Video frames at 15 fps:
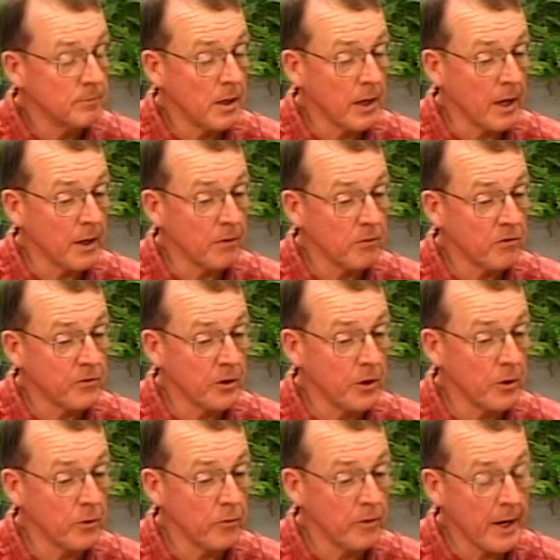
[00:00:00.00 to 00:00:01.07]
And
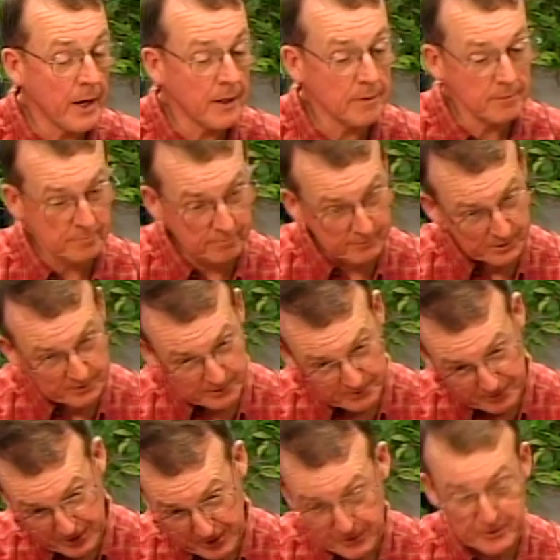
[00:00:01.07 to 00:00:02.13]
so that
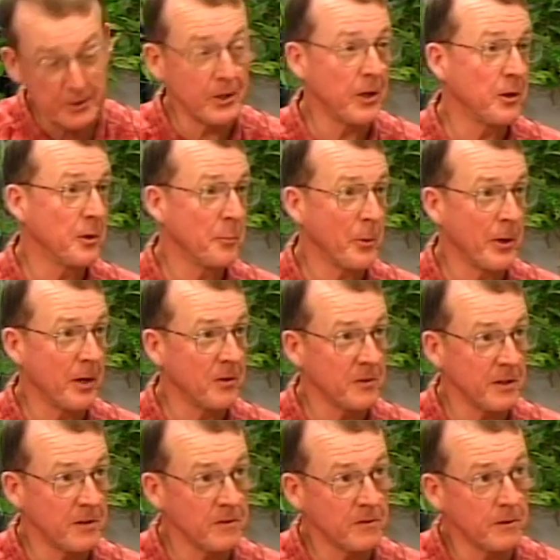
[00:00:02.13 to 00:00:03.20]
started another
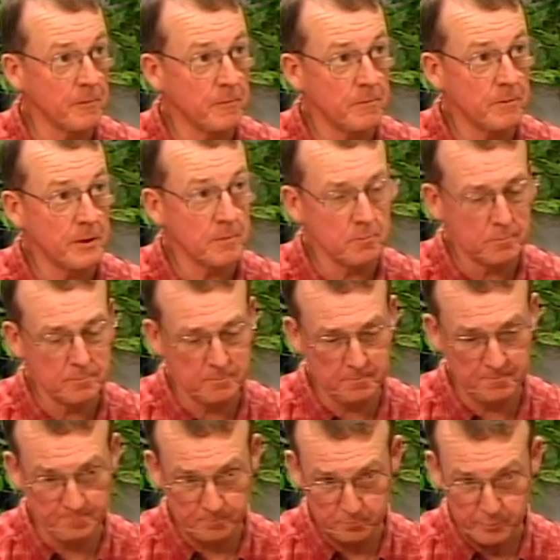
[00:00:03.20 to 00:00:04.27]
process of,
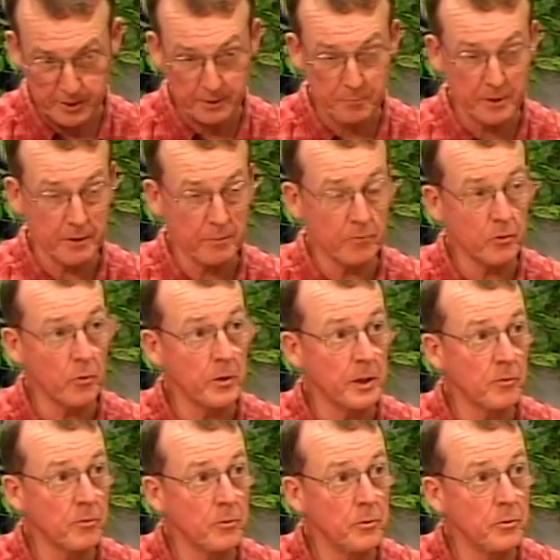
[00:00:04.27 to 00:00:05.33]
pardon me, of going
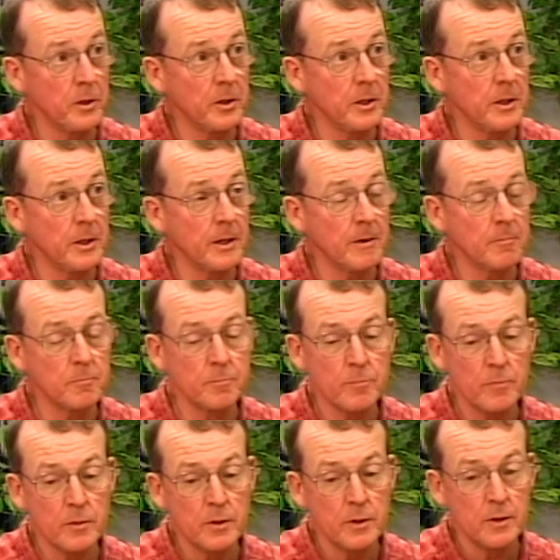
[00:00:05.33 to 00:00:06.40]
through
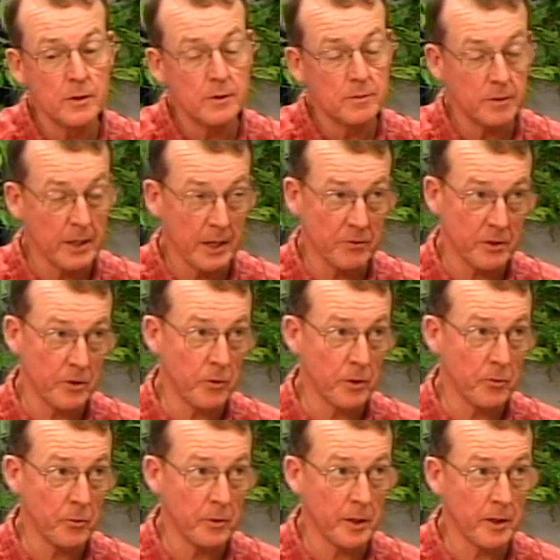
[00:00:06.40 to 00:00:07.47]

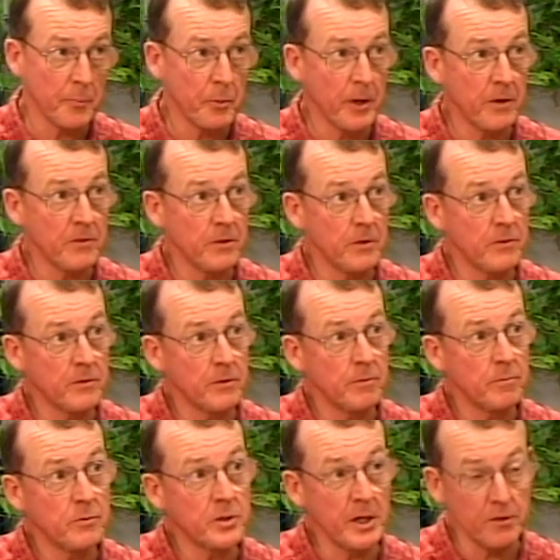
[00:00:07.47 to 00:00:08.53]
another process
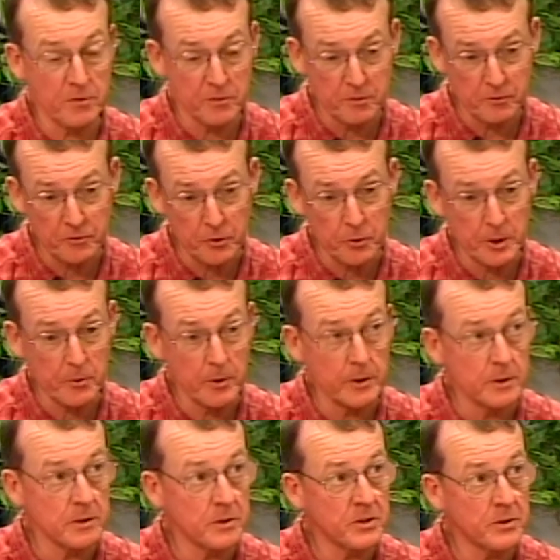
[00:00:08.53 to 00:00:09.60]
of changing the zoning
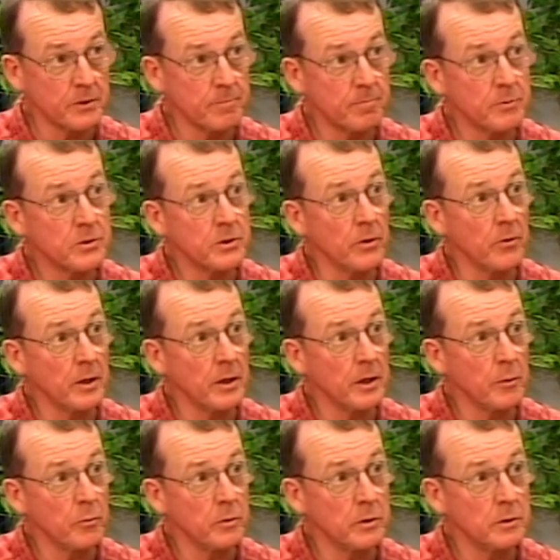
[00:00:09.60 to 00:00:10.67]
ordinance so that
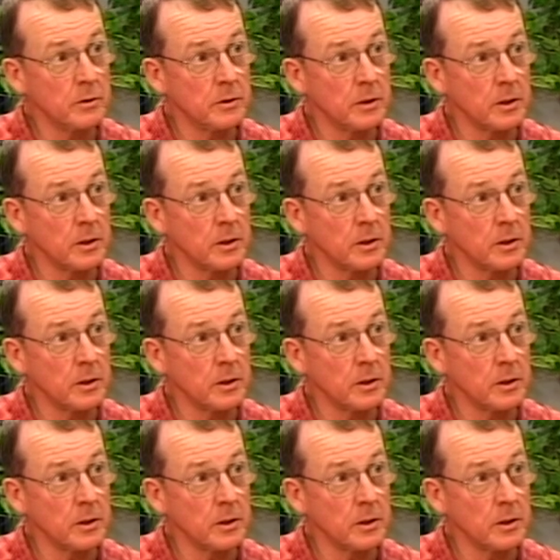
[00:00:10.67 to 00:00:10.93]
it would